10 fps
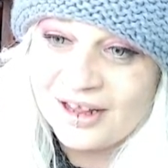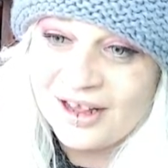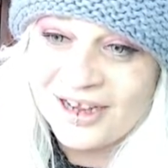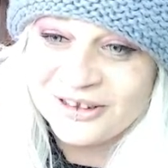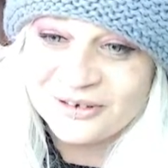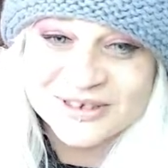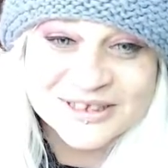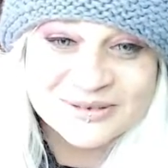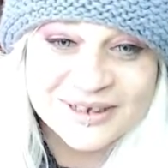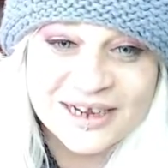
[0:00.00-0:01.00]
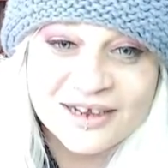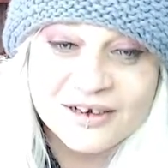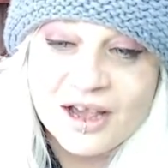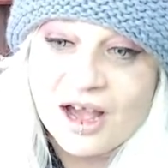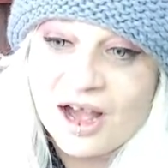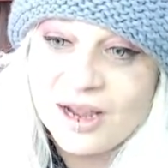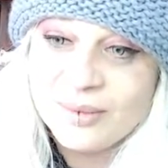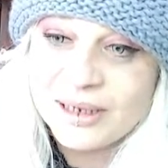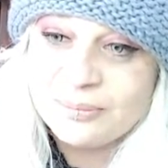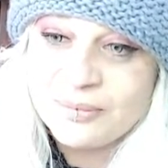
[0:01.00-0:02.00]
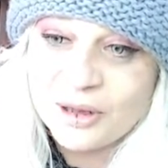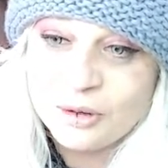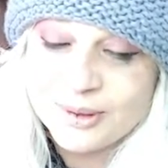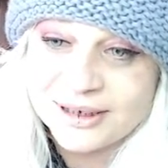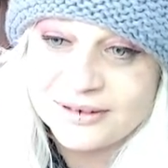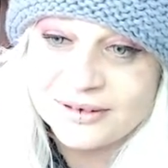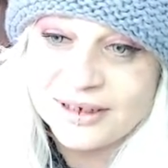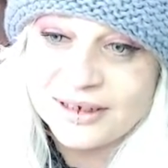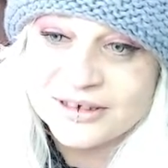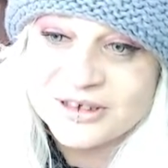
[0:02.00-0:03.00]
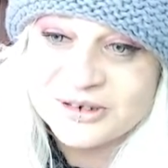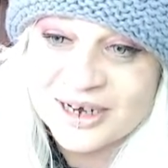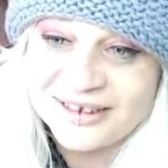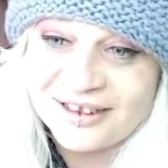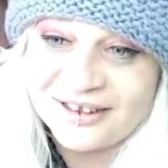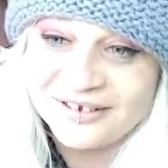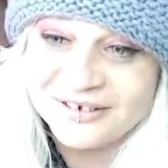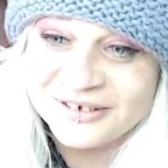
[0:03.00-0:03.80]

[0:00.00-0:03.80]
Hi, Lauren, sweetheart. I'm in Melbourne in Australia.